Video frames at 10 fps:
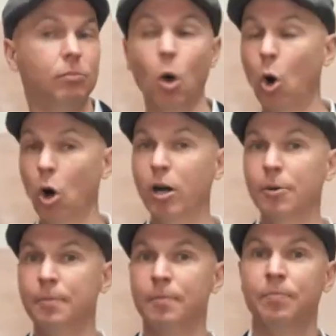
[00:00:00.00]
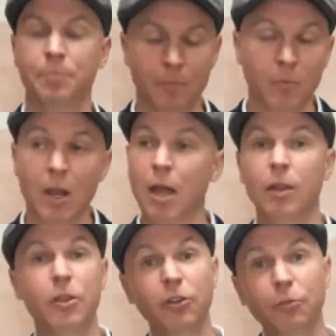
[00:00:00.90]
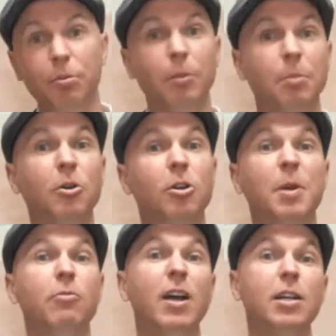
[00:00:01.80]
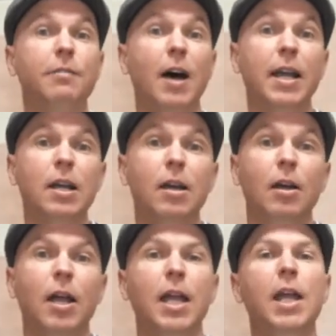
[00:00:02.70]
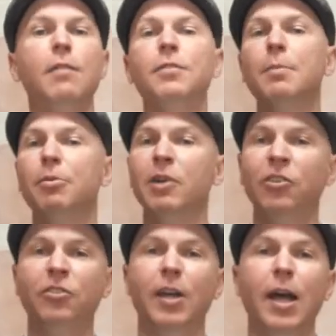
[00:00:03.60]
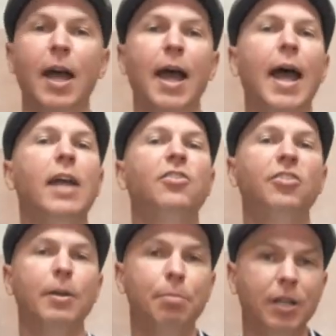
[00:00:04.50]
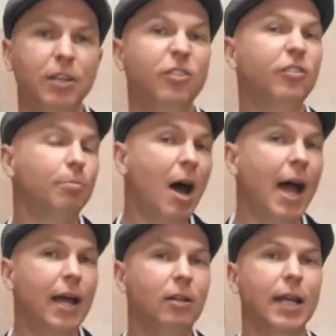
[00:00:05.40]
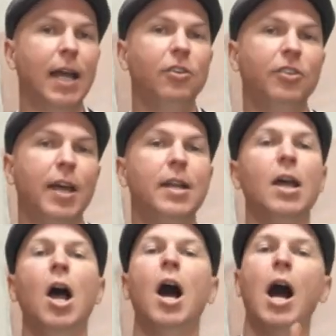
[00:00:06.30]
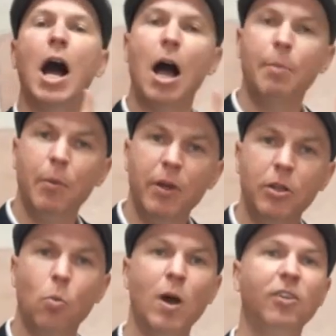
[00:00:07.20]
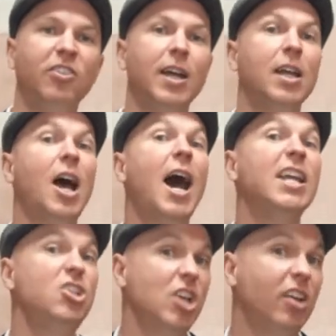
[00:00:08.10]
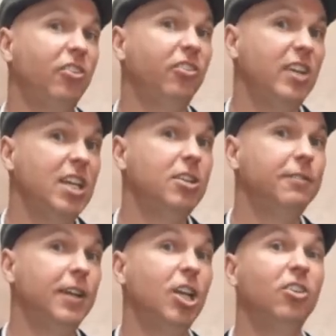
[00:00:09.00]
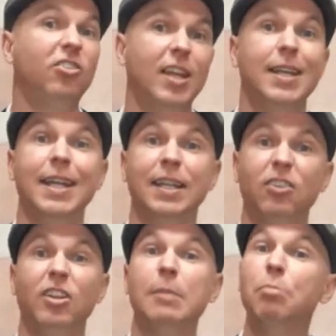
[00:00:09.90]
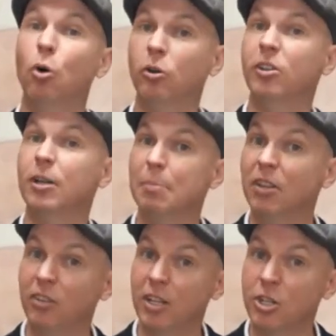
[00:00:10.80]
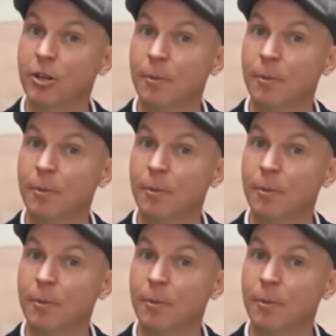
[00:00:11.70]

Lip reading: Or, this problem could have been rectified if the barista had simply smiled and said, I'll be with you in 1 second, I just need to finish sending this important message.